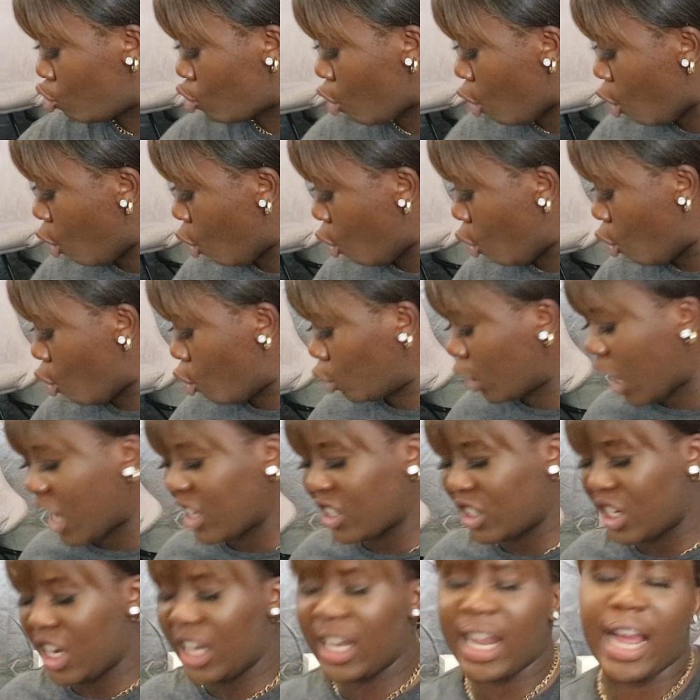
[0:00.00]
no
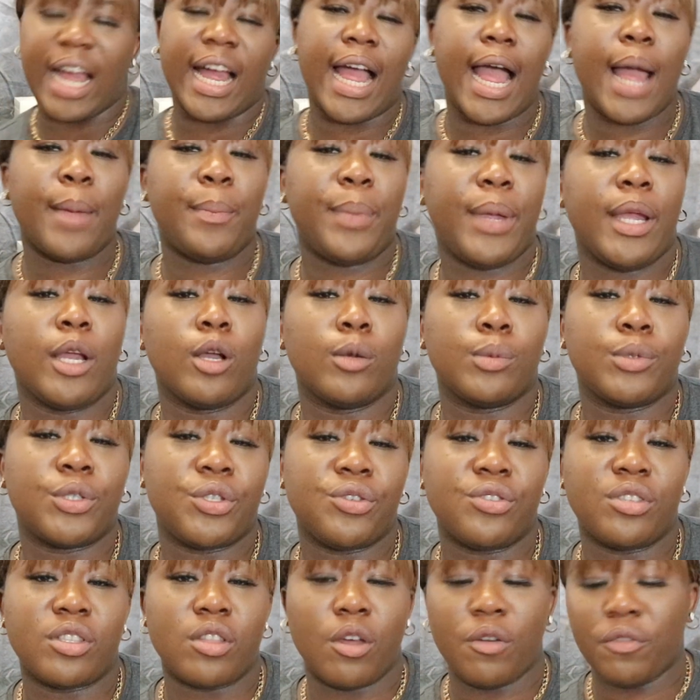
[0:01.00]
that's a lie i pick up
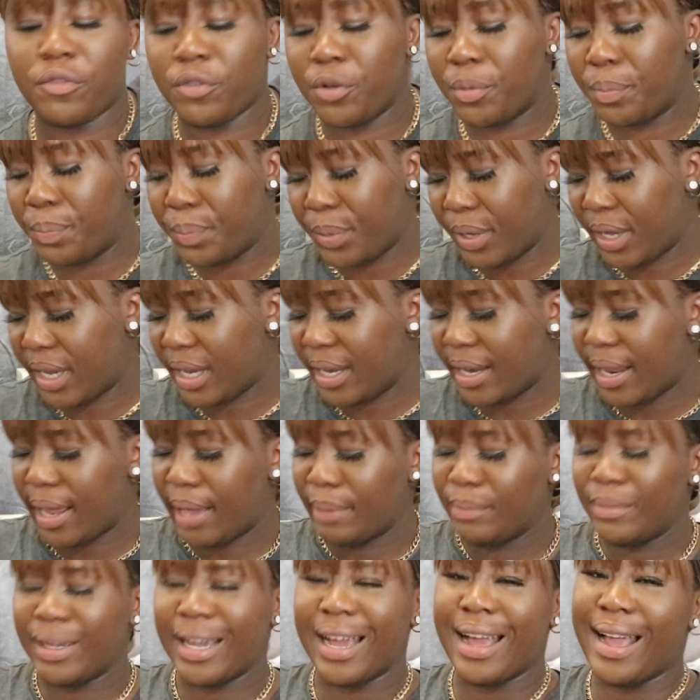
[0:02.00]
two stuff from
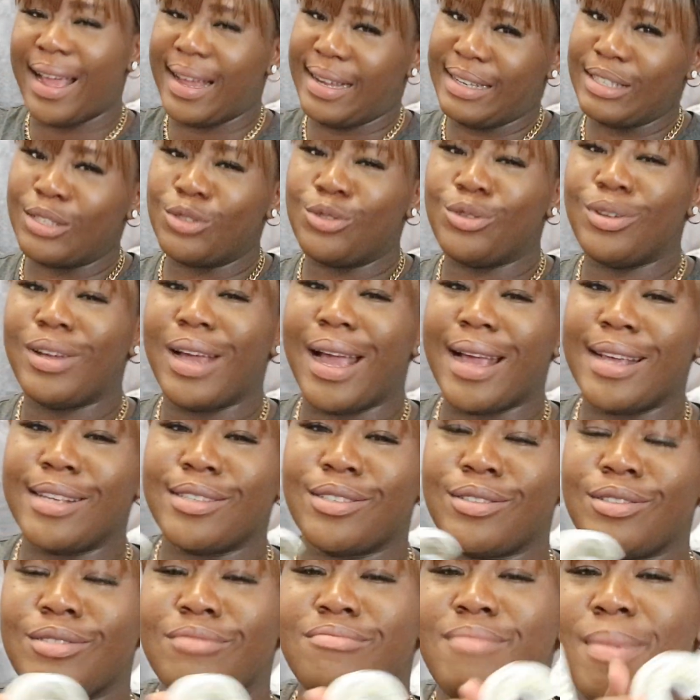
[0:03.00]
b&m guys you
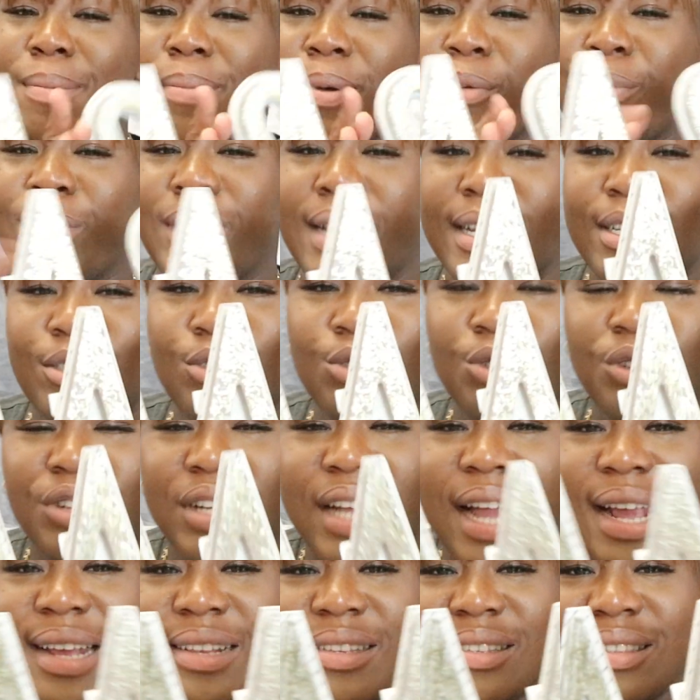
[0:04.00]
guys remember when i show you
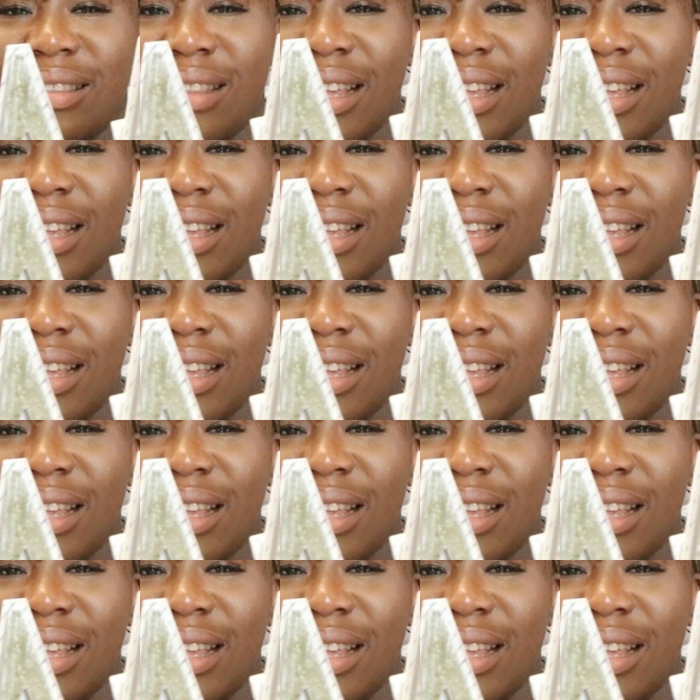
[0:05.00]
guys